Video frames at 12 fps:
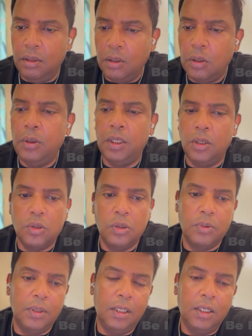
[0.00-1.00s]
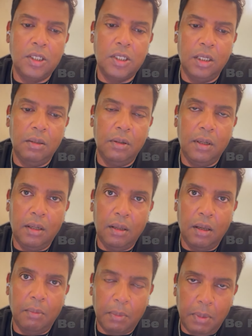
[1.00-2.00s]
including issues with initial
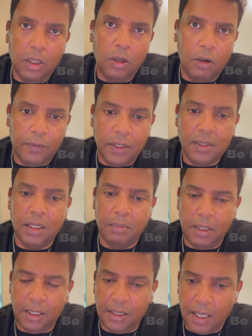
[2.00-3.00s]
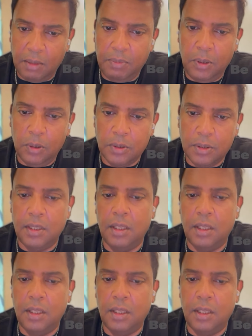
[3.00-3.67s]
public offerings that have been the IPOs,